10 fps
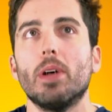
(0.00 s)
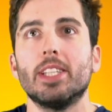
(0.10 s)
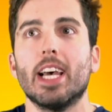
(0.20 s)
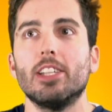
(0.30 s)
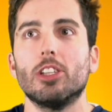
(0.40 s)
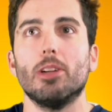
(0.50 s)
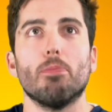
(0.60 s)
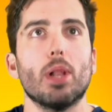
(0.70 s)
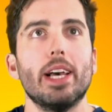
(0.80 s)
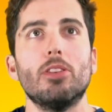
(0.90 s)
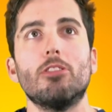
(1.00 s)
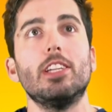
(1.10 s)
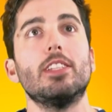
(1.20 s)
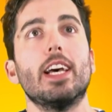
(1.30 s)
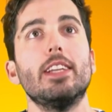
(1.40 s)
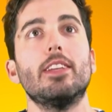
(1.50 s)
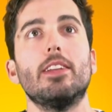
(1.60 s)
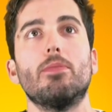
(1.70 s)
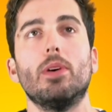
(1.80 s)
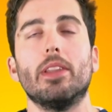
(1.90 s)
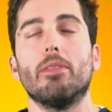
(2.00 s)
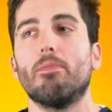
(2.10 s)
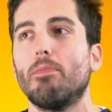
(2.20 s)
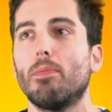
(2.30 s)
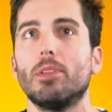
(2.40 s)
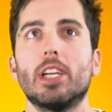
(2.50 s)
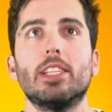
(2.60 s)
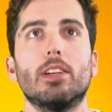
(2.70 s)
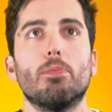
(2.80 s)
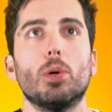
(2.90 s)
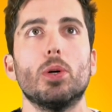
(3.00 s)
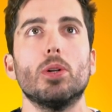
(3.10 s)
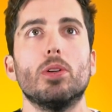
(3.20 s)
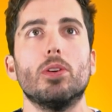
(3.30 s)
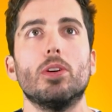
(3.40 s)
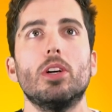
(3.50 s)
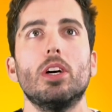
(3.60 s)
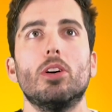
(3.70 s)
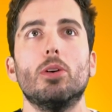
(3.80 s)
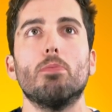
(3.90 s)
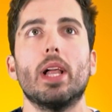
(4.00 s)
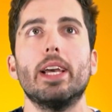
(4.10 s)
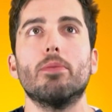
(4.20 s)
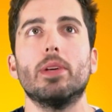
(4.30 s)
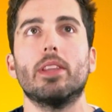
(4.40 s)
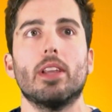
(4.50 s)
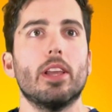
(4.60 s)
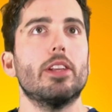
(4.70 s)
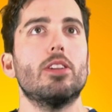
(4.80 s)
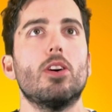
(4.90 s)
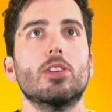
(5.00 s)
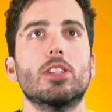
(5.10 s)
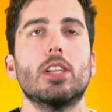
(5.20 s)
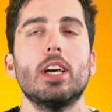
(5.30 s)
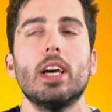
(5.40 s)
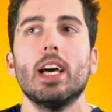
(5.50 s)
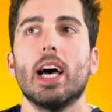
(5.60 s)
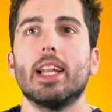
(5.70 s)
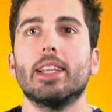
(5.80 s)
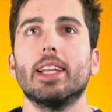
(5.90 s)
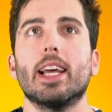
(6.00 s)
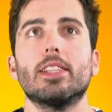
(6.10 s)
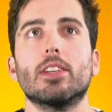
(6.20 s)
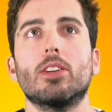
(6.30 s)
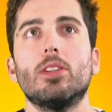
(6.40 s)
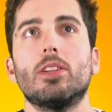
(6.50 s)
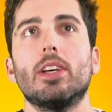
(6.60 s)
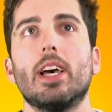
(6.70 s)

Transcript: attention and play orientated when they're chasing a ball or playing with other dogs, and I think that's a good